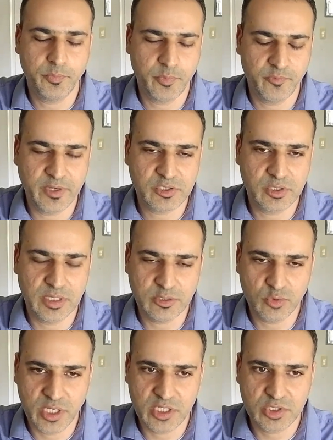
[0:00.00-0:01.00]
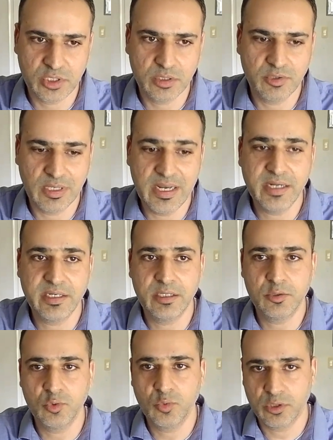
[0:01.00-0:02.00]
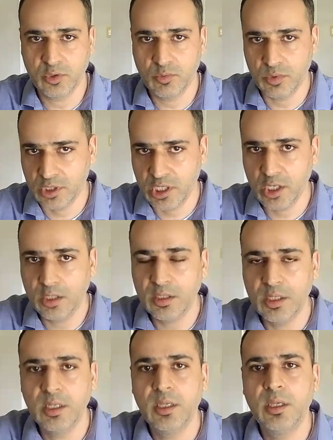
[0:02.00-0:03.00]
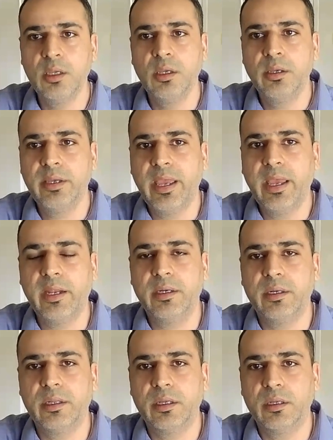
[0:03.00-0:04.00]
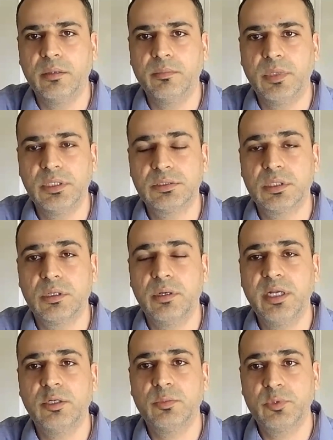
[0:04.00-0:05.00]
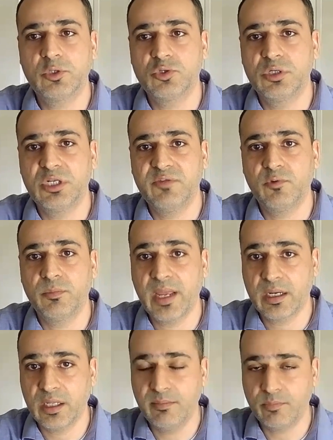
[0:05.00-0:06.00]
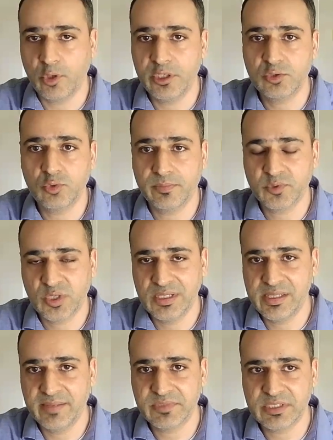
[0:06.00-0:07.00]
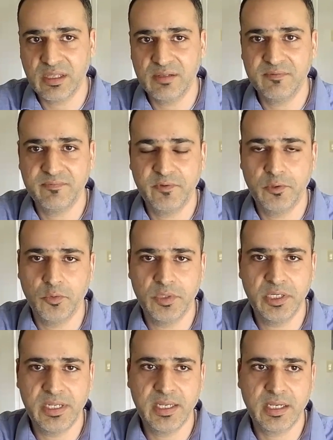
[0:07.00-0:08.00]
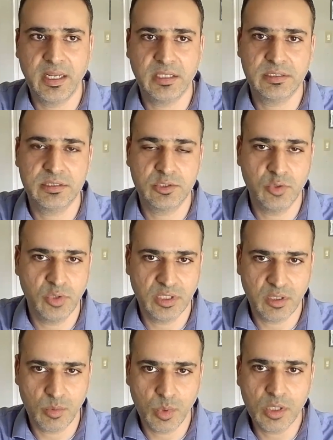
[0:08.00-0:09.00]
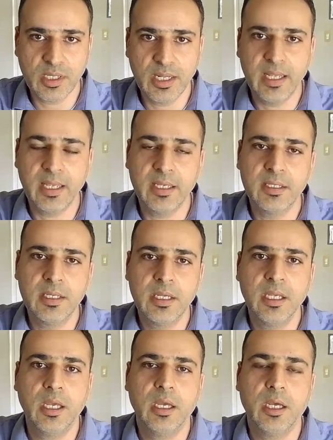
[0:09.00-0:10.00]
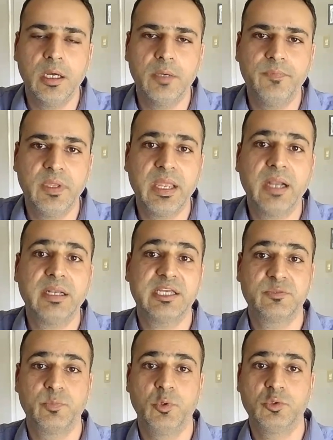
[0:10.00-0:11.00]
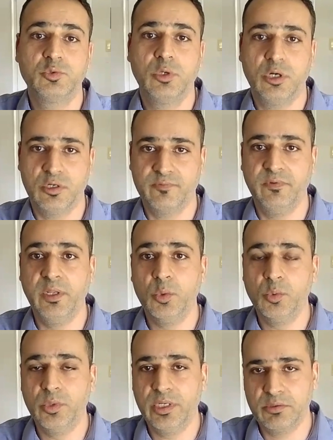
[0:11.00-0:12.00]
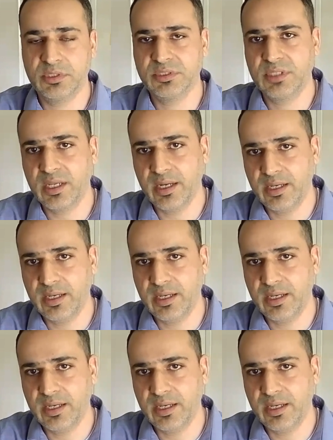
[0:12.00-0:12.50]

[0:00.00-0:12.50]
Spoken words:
professional education related to what you're working on. And it's a great opportunity for Magna employees to upskill themselves. They take classes during their workday. They get exposed to a lot of new, interesting